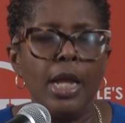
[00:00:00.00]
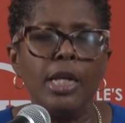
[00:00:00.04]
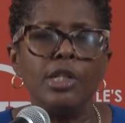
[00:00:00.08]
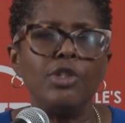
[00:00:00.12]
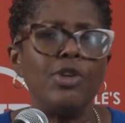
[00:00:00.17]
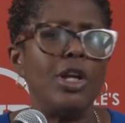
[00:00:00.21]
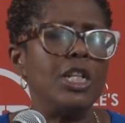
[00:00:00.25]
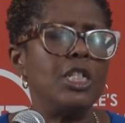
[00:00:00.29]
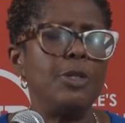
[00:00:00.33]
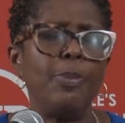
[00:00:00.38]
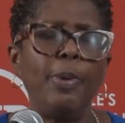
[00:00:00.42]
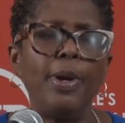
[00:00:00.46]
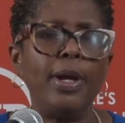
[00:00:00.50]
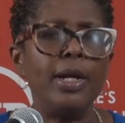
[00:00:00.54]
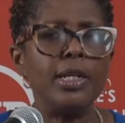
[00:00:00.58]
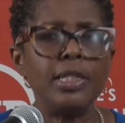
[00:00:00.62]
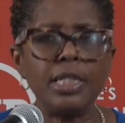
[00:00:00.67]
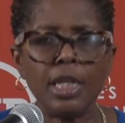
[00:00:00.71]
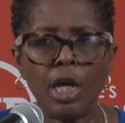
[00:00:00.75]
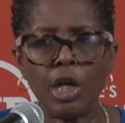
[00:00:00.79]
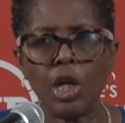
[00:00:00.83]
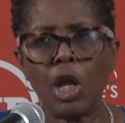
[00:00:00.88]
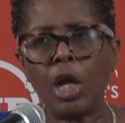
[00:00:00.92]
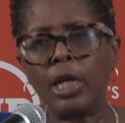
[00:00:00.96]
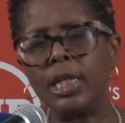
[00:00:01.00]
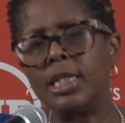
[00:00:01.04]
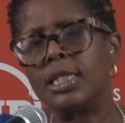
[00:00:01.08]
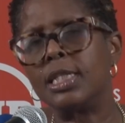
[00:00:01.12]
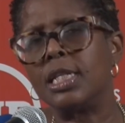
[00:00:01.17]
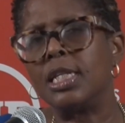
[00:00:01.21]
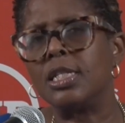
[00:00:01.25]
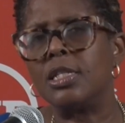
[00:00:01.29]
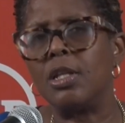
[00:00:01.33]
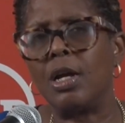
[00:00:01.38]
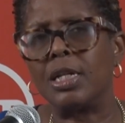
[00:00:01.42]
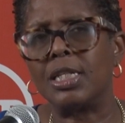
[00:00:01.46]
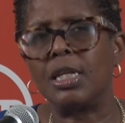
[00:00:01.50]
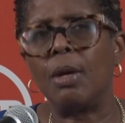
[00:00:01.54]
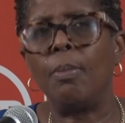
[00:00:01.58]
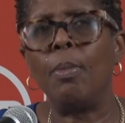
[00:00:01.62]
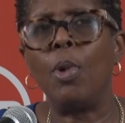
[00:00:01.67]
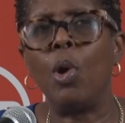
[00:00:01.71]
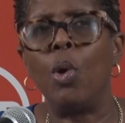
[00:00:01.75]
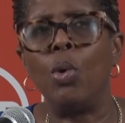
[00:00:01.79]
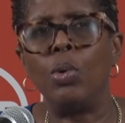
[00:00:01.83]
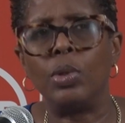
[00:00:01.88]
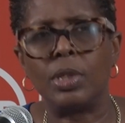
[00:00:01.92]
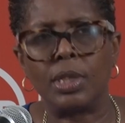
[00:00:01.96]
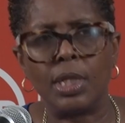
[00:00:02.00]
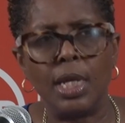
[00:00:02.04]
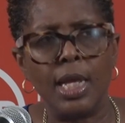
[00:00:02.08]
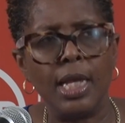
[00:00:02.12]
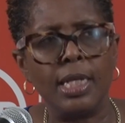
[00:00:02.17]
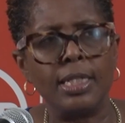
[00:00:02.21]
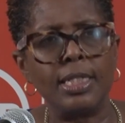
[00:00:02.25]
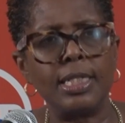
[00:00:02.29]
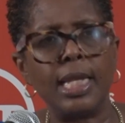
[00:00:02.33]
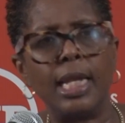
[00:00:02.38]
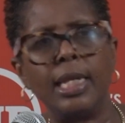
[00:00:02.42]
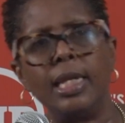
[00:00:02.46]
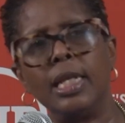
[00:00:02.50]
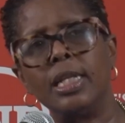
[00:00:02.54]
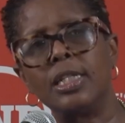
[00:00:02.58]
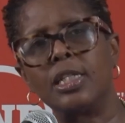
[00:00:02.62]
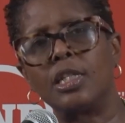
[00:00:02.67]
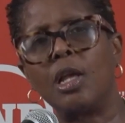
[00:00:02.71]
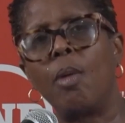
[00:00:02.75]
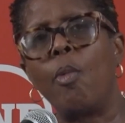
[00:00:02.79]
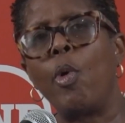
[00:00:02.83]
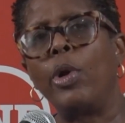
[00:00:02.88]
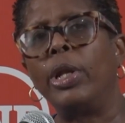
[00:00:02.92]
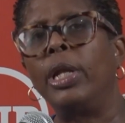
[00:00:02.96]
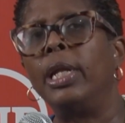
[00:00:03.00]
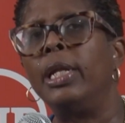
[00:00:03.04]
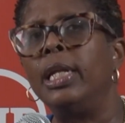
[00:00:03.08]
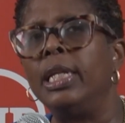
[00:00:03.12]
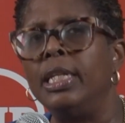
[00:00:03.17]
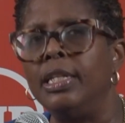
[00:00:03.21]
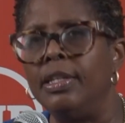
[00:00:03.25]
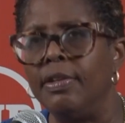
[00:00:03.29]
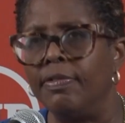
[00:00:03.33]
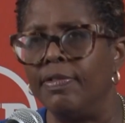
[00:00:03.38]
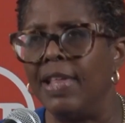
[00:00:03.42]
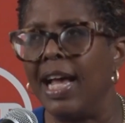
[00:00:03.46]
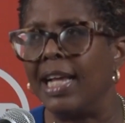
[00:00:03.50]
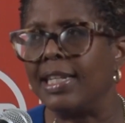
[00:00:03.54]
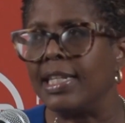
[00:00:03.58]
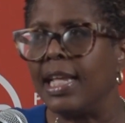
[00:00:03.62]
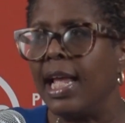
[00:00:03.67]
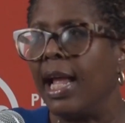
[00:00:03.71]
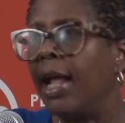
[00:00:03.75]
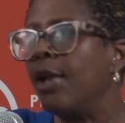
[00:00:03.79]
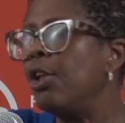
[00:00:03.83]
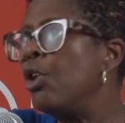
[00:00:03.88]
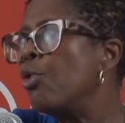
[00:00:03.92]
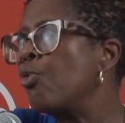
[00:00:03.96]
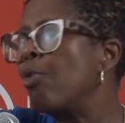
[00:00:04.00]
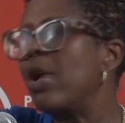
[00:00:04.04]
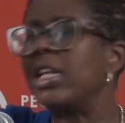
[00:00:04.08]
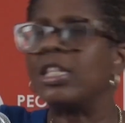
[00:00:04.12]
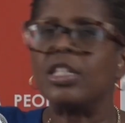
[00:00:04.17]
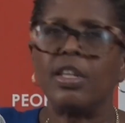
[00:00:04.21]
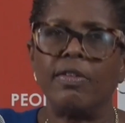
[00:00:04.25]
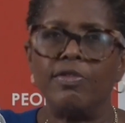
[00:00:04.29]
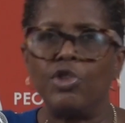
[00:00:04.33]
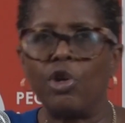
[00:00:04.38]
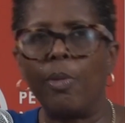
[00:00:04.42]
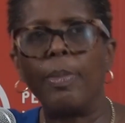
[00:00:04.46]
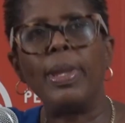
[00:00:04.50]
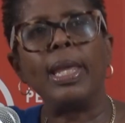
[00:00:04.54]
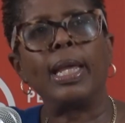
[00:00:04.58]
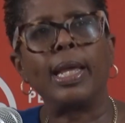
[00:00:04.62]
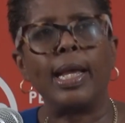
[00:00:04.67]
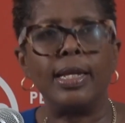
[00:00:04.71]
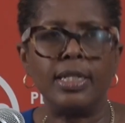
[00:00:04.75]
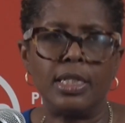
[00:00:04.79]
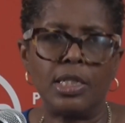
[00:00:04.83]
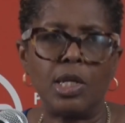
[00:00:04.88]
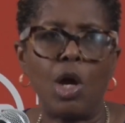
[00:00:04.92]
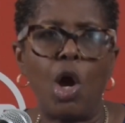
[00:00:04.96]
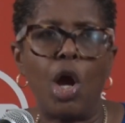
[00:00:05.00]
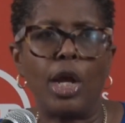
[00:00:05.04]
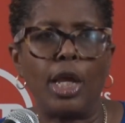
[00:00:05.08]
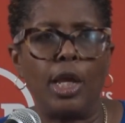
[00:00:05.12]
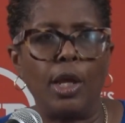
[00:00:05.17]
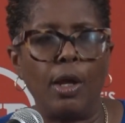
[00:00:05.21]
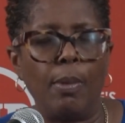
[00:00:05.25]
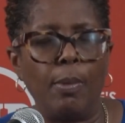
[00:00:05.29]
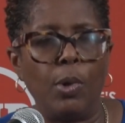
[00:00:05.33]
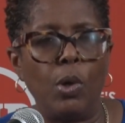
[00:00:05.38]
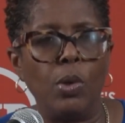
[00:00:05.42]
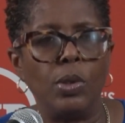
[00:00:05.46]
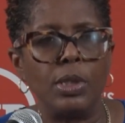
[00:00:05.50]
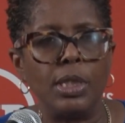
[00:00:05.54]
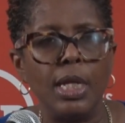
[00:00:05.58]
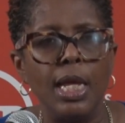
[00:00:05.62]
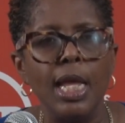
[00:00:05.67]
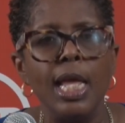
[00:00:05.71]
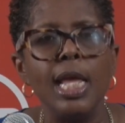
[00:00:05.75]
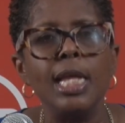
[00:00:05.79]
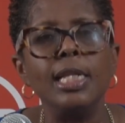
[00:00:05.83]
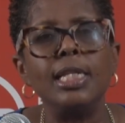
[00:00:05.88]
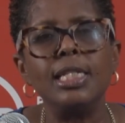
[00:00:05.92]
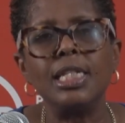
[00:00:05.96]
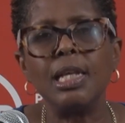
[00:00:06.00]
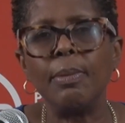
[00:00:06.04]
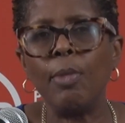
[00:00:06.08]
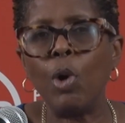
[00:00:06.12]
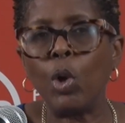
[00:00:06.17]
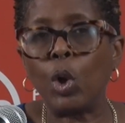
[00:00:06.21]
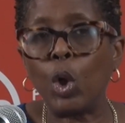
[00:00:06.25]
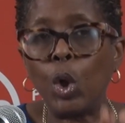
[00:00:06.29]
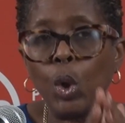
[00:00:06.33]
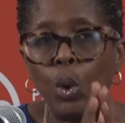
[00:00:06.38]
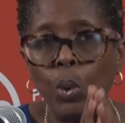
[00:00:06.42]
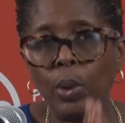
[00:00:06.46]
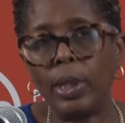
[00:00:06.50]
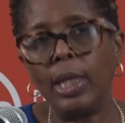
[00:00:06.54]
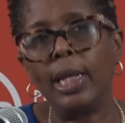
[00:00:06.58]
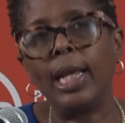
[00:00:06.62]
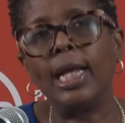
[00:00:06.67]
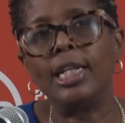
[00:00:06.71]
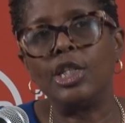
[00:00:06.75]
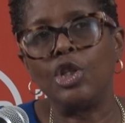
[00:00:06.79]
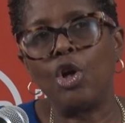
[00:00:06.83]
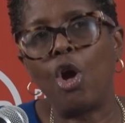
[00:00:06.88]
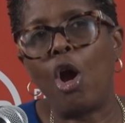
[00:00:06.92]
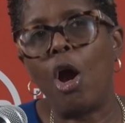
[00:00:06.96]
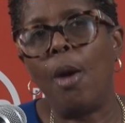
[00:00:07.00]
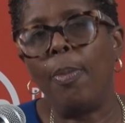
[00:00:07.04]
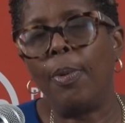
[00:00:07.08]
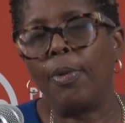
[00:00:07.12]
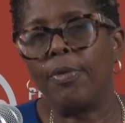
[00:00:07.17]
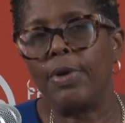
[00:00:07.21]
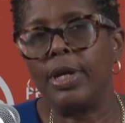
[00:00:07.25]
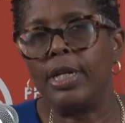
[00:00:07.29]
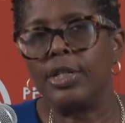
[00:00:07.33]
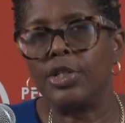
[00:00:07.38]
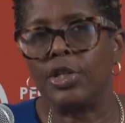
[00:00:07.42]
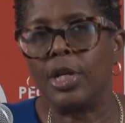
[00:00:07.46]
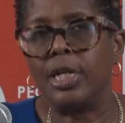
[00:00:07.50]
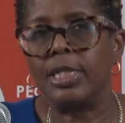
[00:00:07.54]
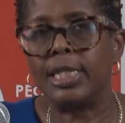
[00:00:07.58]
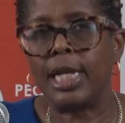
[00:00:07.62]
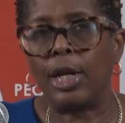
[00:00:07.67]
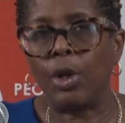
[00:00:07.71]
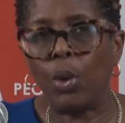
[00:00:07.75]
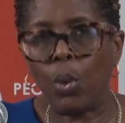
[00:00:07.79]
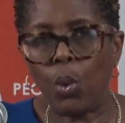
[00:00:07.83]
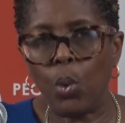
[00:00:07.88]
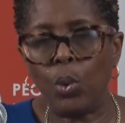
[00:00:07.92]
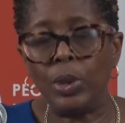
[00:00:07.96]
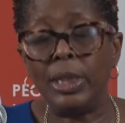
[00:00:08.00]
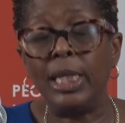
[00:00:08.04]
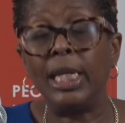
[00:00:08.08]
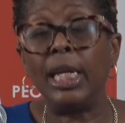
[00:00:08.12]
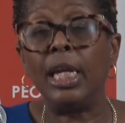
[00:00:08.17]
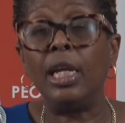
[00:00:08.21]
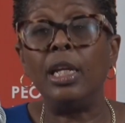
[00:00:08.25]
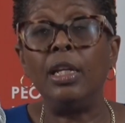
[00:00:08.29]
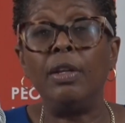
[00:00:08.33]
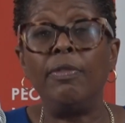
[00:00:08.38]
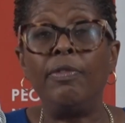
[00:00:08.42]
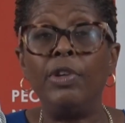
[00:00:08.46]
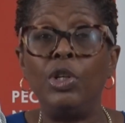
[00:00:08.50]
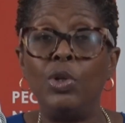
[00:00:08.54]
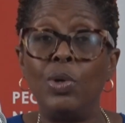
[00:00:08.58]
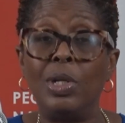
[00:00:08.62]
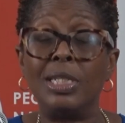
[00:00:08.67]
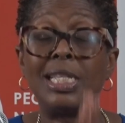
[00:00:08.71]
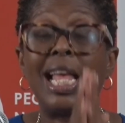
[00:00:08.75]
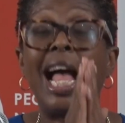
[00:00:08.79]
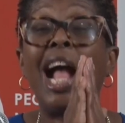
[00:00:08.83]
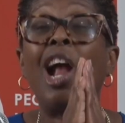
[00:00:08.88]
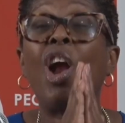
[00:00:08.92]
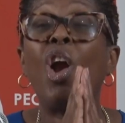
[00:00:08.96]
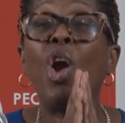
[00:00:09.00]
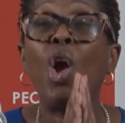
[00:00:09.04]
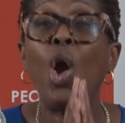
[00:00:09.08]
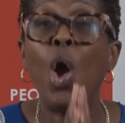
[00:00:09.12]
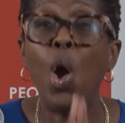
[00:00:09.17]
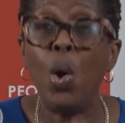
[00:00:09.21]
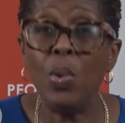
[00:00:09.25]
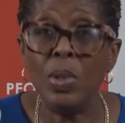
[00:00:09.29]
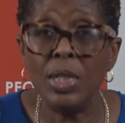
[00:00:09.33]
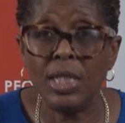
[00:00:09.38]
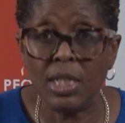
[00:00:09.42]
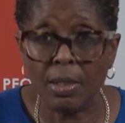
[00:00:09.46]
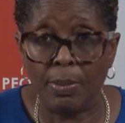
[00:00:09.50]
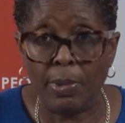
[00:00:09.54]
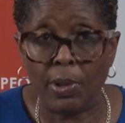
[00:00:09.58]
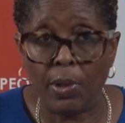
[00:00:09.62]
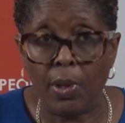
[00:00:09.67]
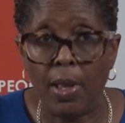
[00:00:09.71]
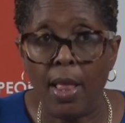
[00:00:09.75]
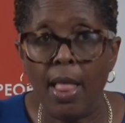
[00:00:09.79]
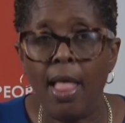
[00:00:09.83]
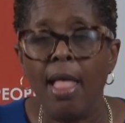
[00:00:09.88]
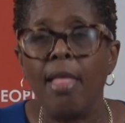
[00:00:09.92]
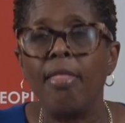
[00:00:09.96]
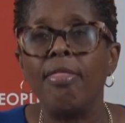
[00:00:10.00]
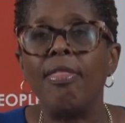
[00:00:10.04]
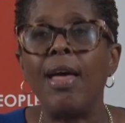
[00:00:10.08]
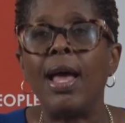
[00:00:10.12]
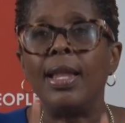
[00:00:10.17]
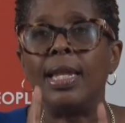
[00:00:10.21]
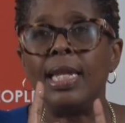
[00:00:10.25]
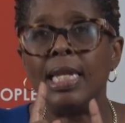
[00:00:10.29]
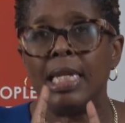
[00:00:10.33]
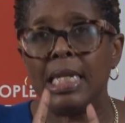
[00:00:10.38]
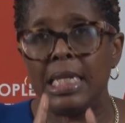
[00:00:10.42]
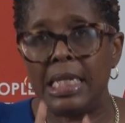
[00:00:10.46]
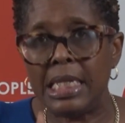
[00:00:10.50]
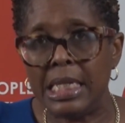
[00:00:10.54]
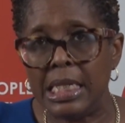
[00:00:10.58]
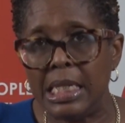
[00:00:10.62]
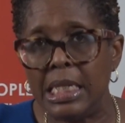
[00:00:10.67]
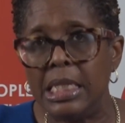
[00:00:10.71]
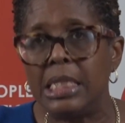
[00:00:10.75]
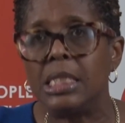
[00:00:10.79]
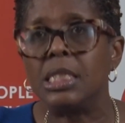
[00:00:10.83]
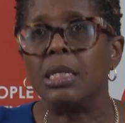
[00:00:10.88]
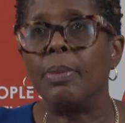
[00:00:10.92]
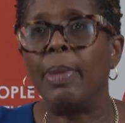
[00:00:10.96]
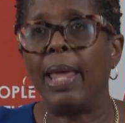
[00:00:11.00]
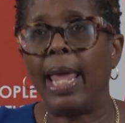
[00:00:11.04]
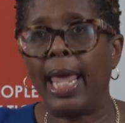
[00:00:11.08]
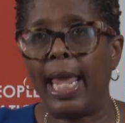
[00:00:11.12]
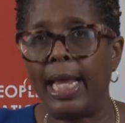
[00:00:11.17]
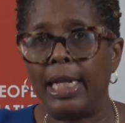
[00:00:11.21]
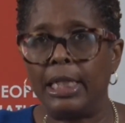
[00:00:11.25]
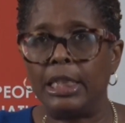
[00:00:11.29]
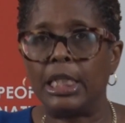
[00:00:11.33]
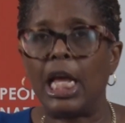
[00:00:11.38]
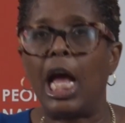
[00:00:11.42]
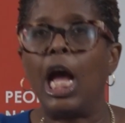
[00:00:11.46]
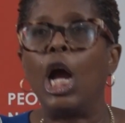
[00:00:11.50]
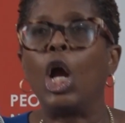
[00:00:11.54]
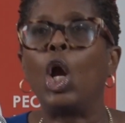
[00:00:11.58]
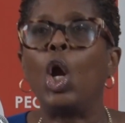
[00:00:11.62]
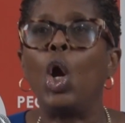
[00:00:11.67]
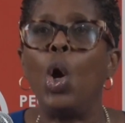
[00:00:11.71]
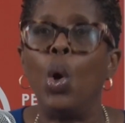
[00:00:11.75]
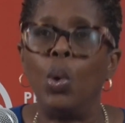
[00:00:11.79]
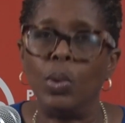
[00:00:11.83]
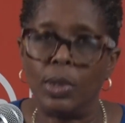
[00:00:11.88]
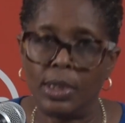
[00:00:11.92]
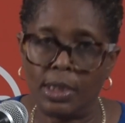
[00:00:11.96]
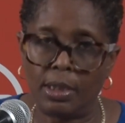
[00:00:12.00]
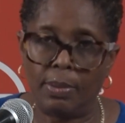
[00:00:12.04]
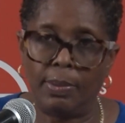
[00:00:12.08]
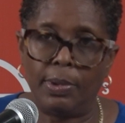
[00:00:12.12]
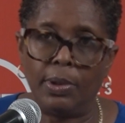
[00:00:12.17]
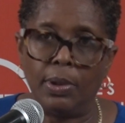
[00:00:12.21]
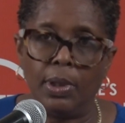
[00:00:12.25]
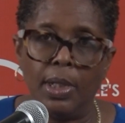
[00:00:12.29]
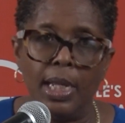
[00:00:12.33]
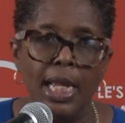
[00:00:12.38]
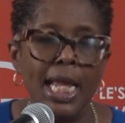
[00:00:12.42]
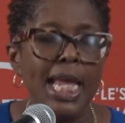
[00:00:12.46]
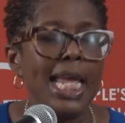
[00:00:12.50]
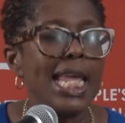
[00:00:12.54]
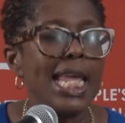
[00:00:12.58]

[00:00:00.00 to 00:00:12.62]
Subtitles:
Transparency and honesty is not about sending someone on leave that the rest of Jamaica is talking about. It is about looking at your operations and holding individuals accountable that need to be held accountable,